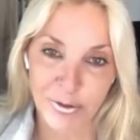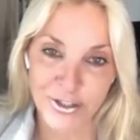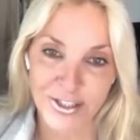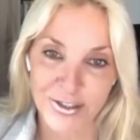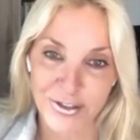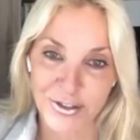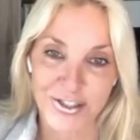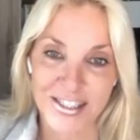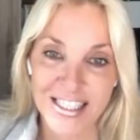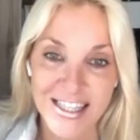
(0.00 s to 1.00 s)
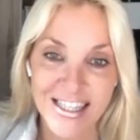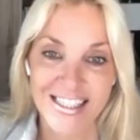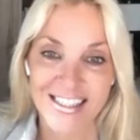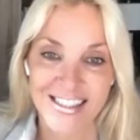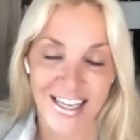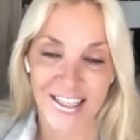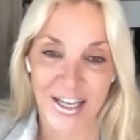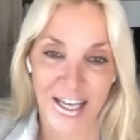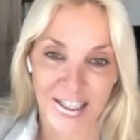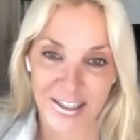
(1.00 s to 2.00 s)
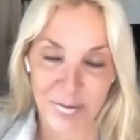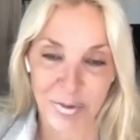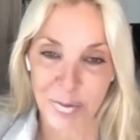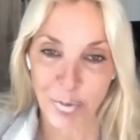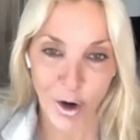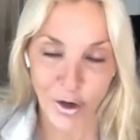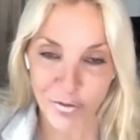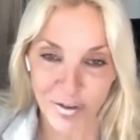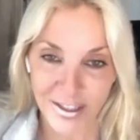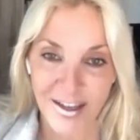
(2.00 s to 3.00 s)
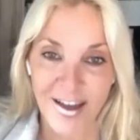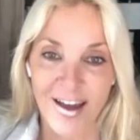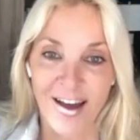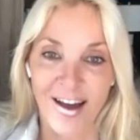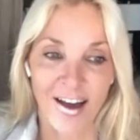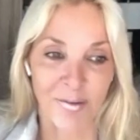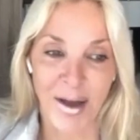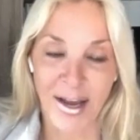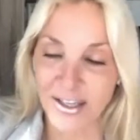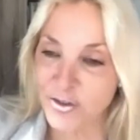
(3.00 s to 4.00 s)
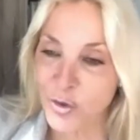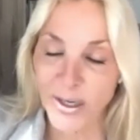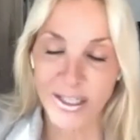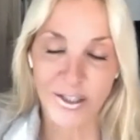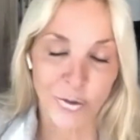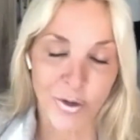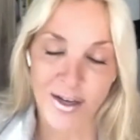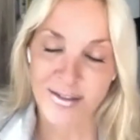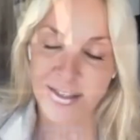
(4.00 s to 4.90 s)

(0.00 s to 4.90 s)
to see this and be part of it by joining you guys